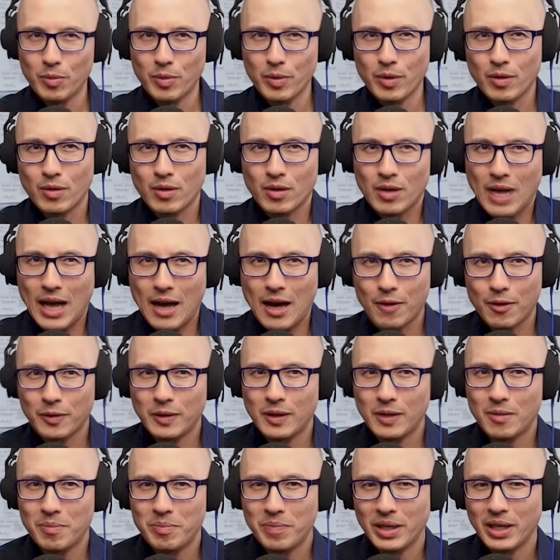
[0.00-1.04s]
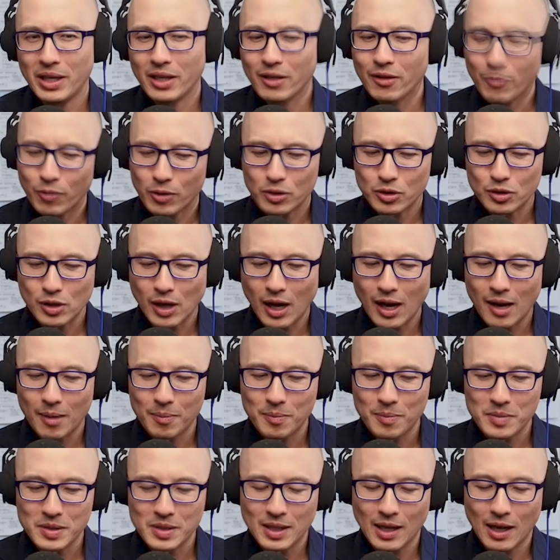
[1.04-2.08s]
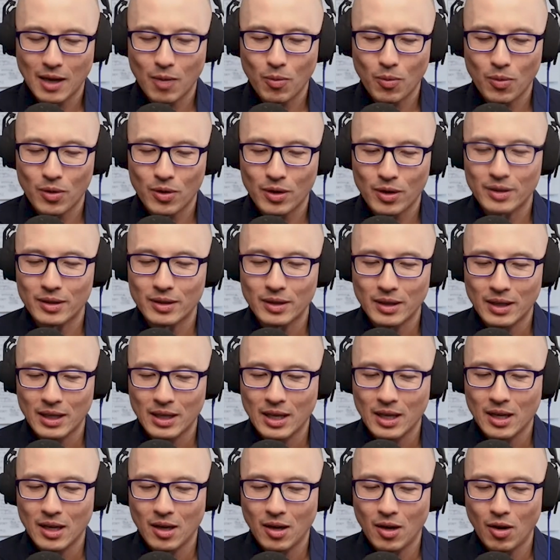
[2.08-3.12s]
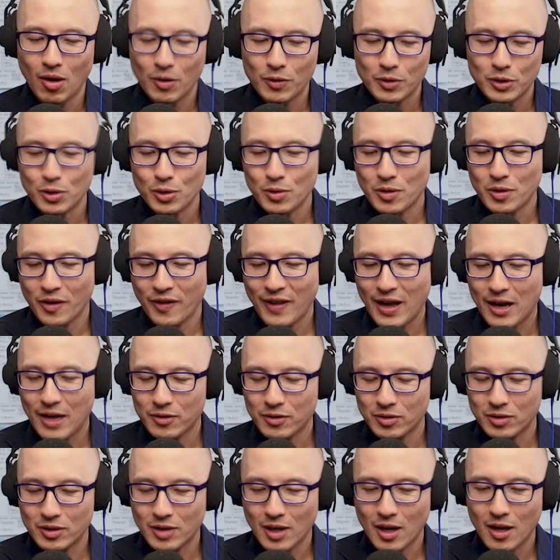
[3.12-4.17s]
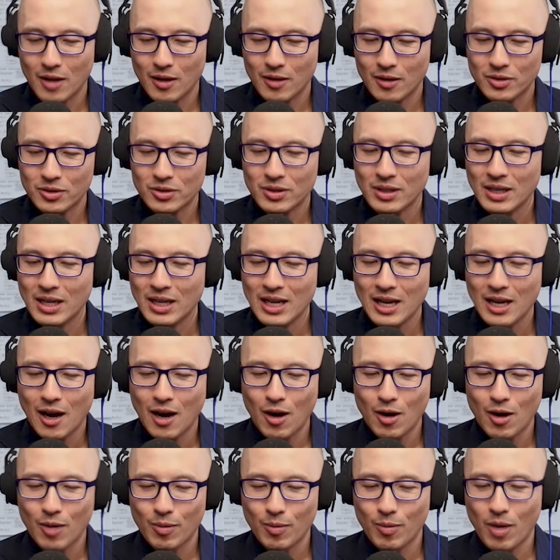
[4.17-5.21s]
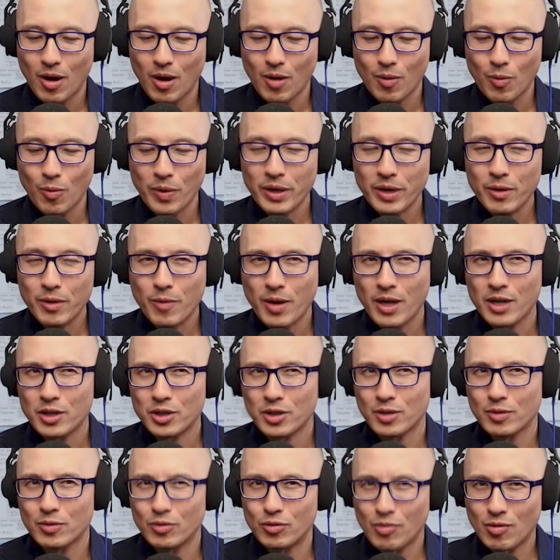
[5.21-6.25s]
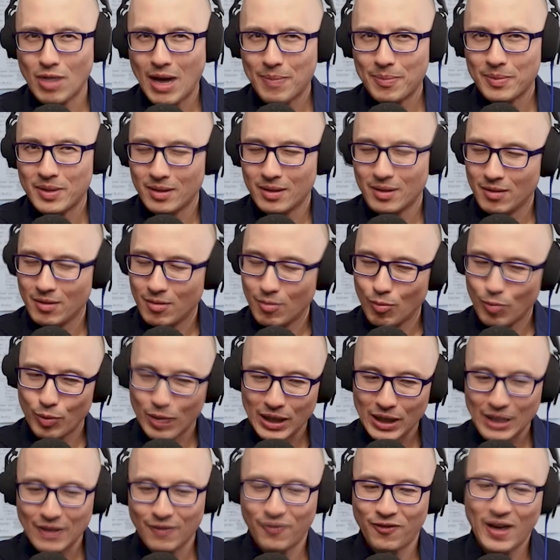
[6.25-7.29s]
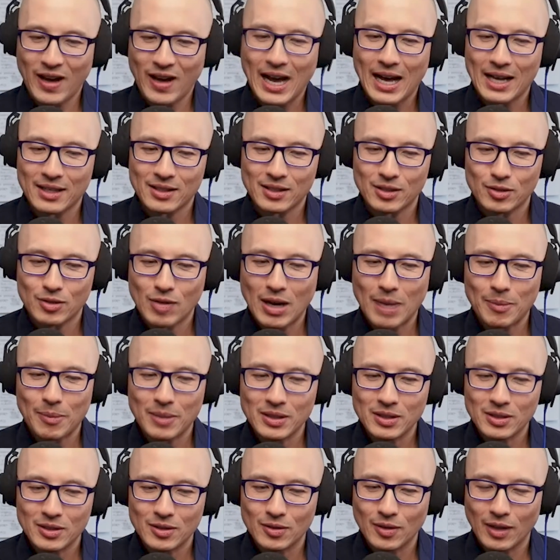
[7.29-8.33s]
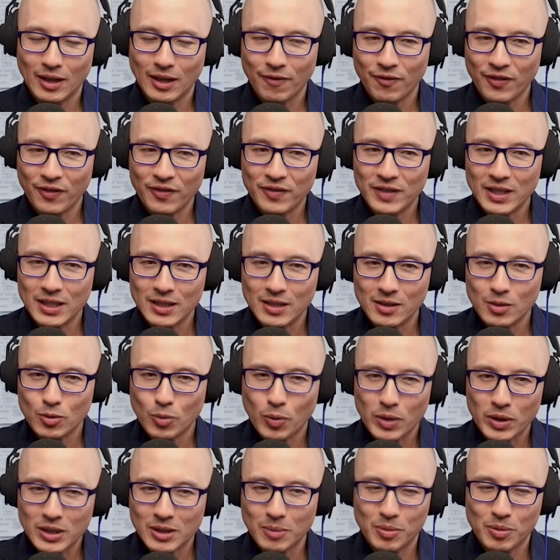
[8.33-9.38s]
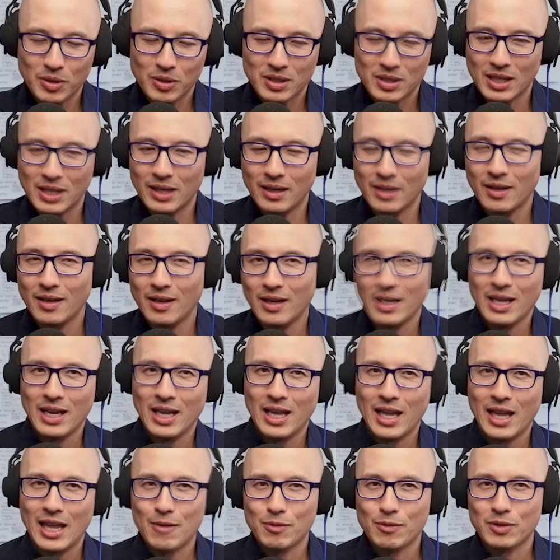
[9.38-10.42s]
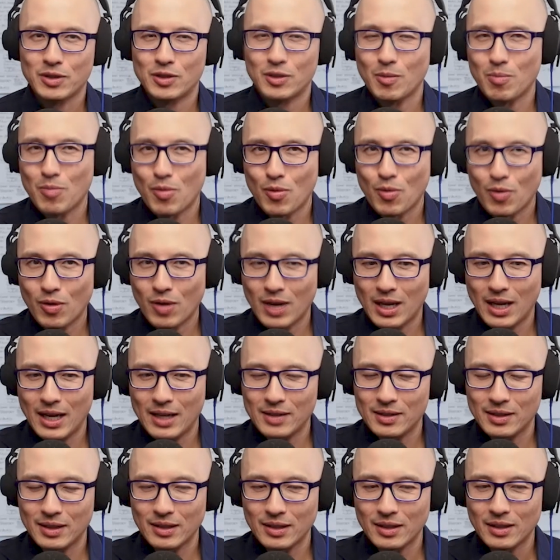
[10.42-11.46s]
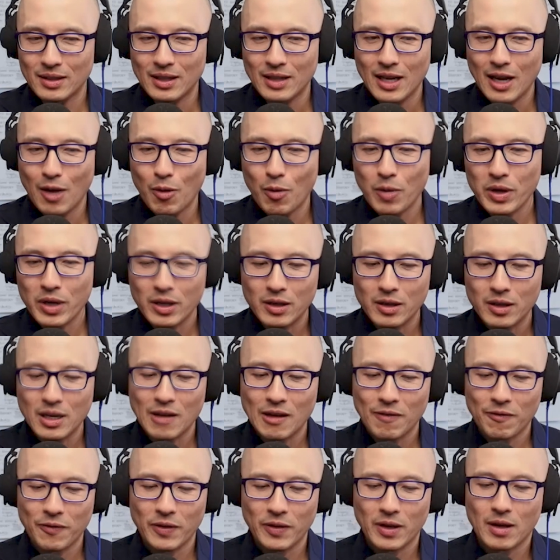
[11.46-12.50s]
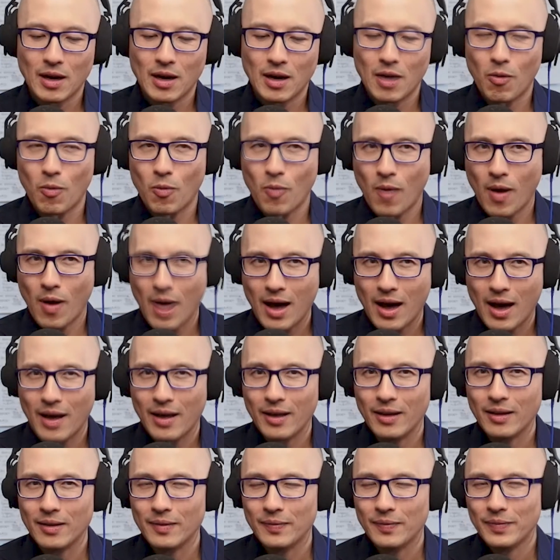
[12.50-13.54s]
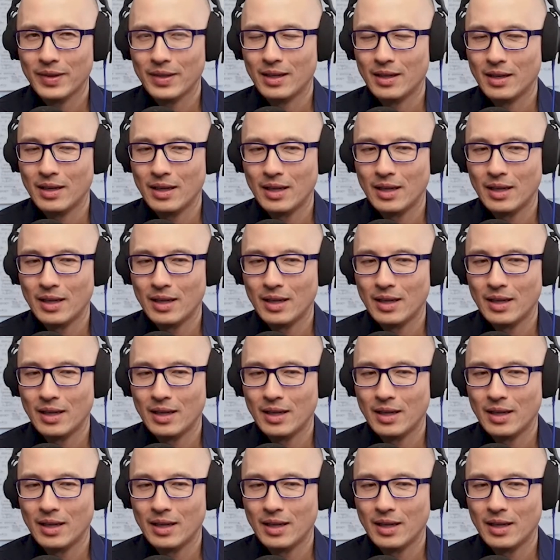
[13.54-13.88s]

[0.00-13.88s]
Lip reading: When we were out there bidding for jobs that were over $200,000, our win ratio dropped really fast. It dropped into like 15, 20%. And it was demoralizing. We could not figure out why.